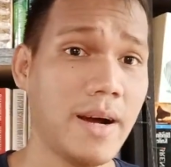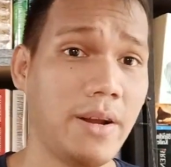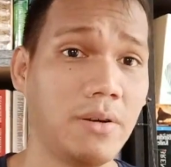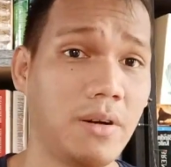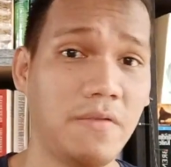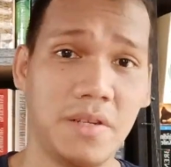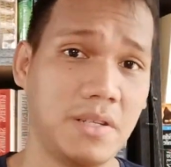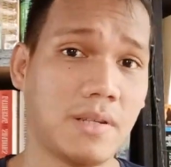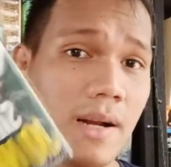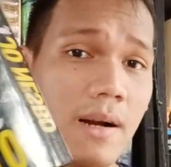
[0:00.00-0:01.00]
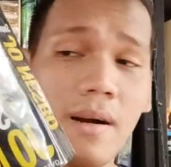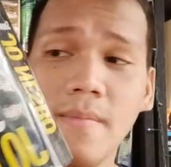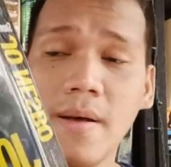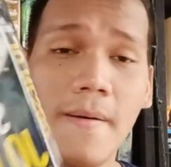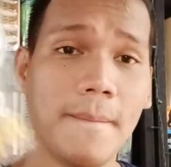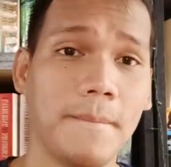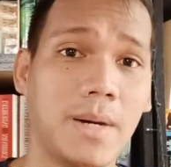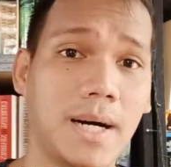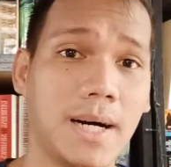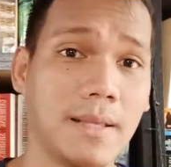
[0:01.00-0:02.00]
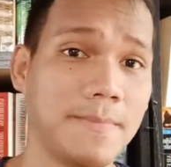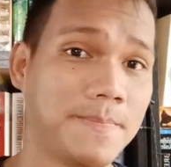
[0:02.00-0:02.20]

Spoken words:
I don't know if it's thriller, but